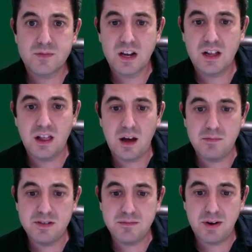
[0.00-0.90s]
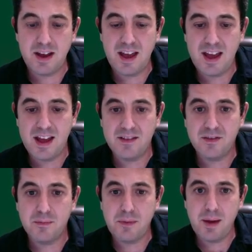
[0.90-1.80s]
clubs in my hand.
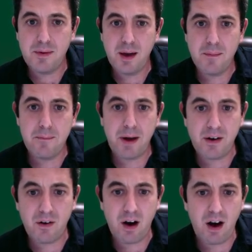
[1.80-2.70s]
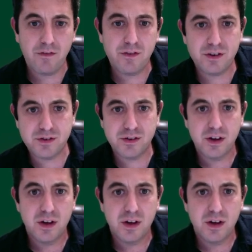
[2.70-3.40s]
So maybe I'm better off just